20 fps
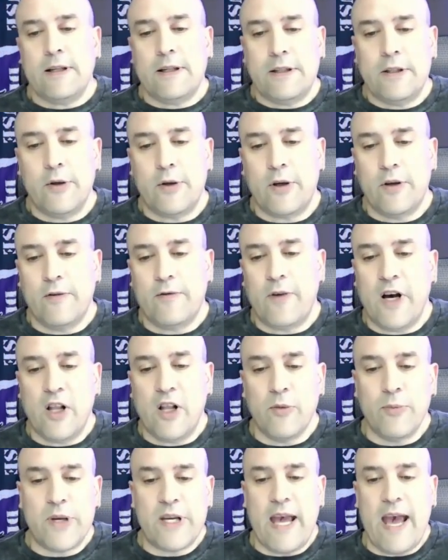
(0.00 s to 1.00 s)
You can follow
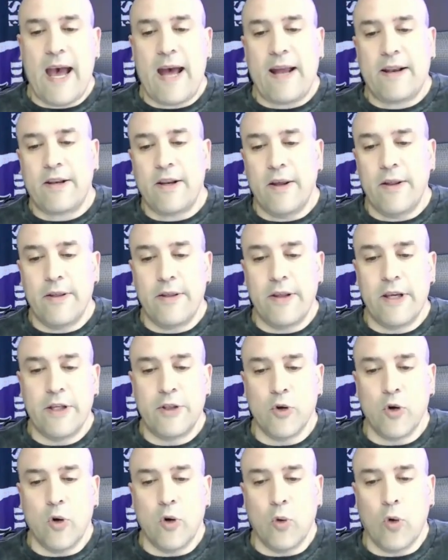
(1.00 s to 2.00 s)
me at the
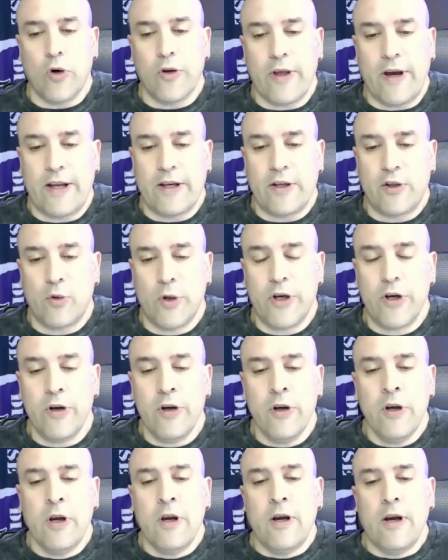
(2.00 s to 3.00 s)
Joel Worth on Twitter.